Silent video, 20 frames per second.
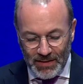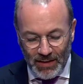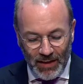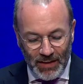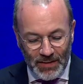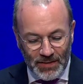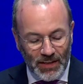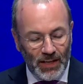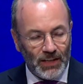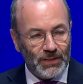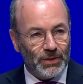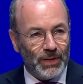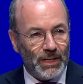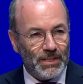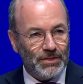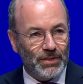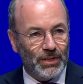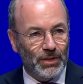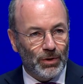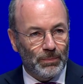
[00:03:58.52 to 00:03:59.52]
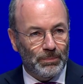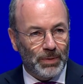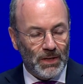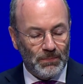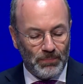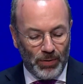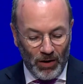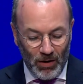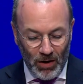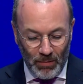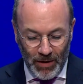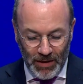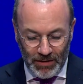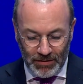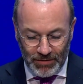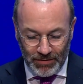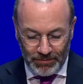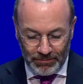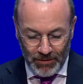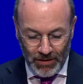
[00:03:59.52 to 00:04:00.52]
Zelensky addressed the European
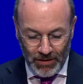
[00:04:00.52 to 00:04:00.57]
Parliament,